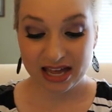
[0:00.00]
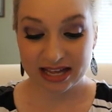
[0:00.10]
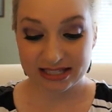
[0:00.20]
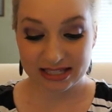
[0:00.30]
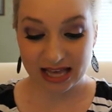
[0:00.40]

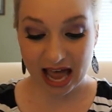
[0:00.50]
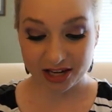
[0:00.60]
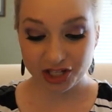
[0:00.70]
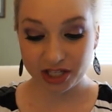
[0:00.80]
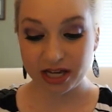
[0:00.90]
is
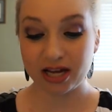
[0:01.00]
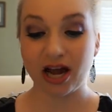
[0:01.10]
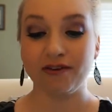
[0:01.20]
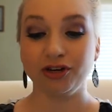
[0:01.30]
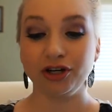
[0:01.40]
actually
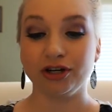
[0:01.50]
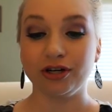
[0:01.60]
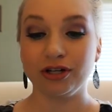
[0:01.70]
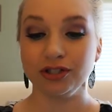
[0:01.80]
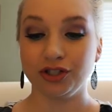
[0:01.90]

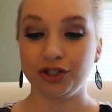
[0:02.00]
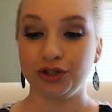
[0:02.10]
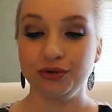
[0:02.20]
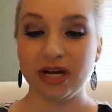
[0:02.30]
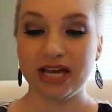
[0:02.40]
CoverGirl
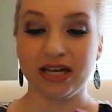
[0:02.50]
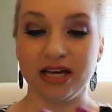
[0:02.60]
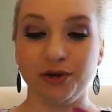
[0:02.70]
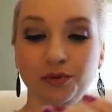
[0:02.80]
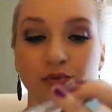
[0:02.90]

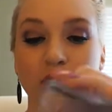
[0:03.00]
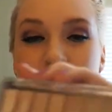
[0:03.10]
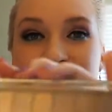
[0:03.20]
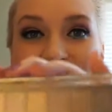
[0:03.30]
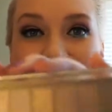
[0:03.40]
Tru-Naked
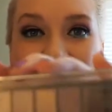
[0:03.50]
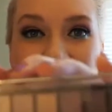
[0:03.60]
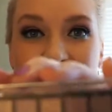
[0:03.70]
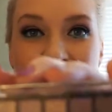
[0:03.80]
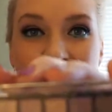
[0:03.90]
Roses.